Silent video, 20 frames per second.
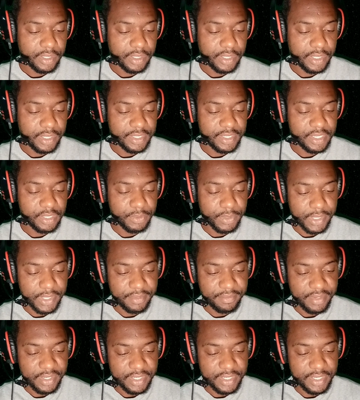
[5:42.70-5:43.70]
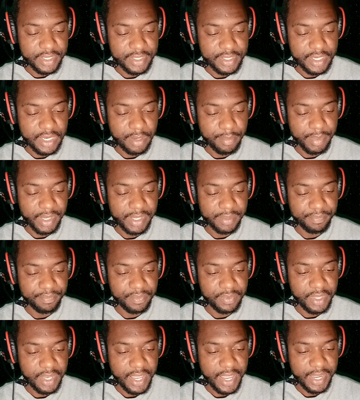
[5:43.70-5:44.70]
Uh, let's see what event is coming up
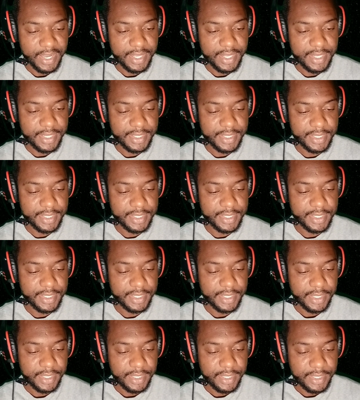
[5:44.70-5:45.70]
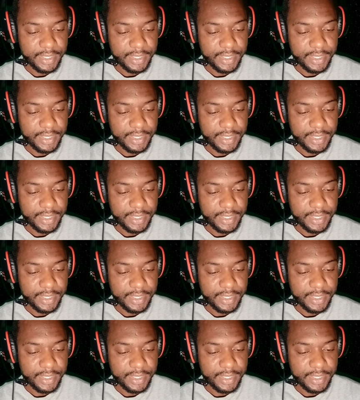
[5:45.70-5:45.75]
next.